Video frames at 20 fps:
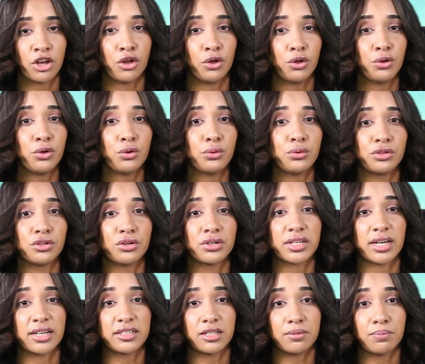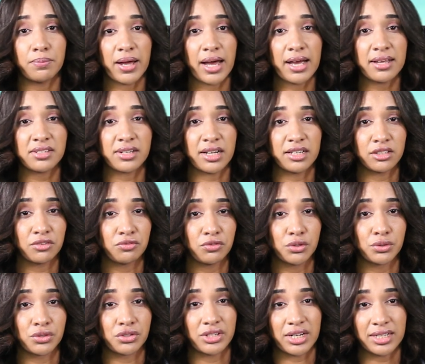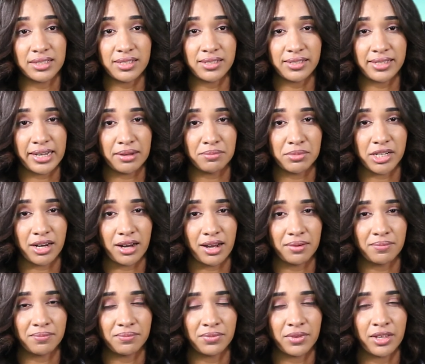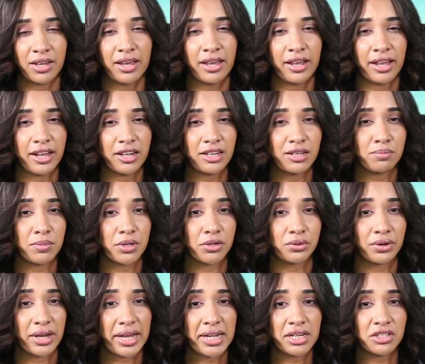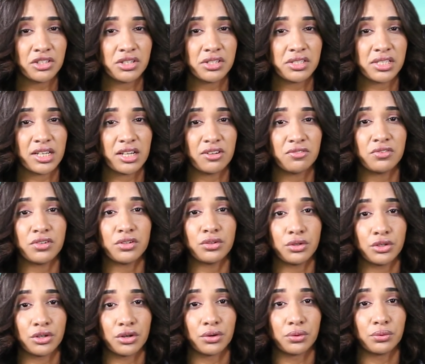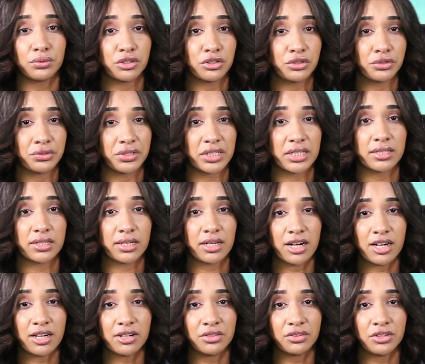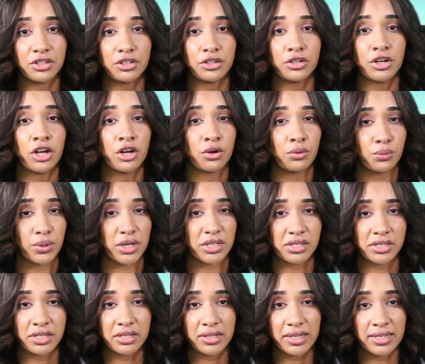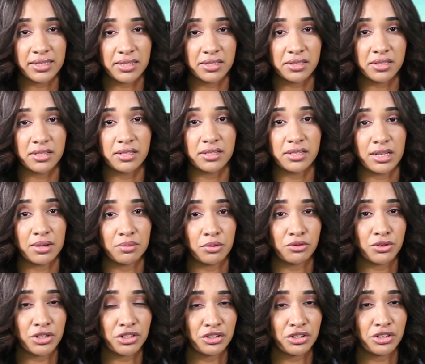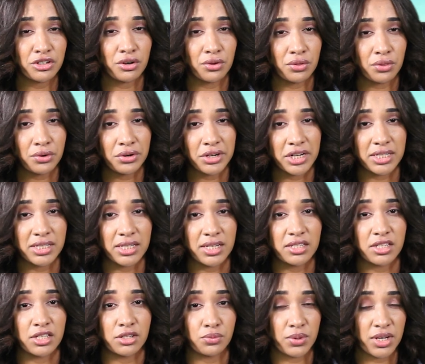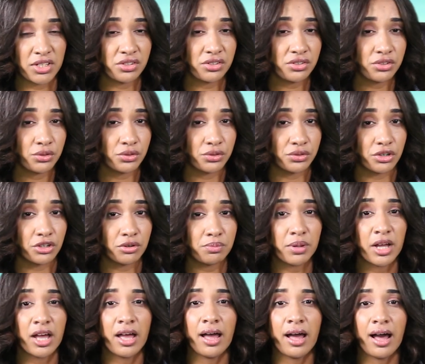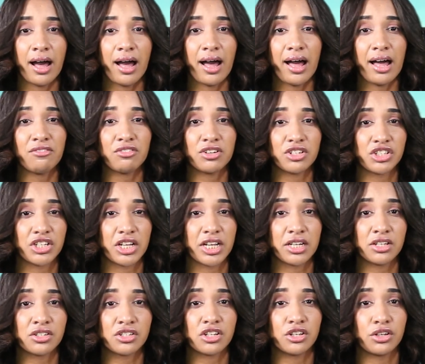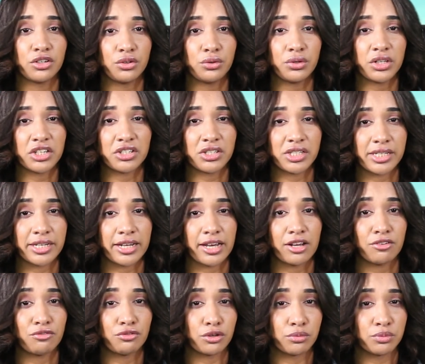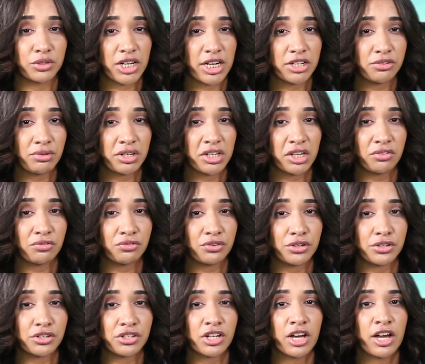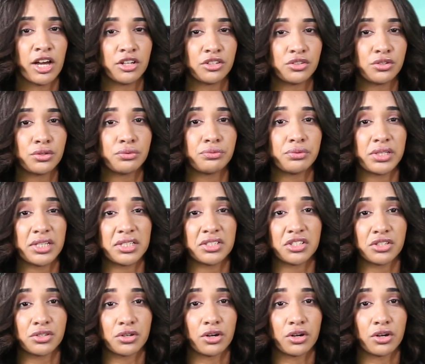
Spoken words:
who looked at the past and the future at the same time. In the Middle Ages, even though the Julian calendar was still in existence, some Christian authorities in Western Europe have changed New Year's Day from January 1st to religious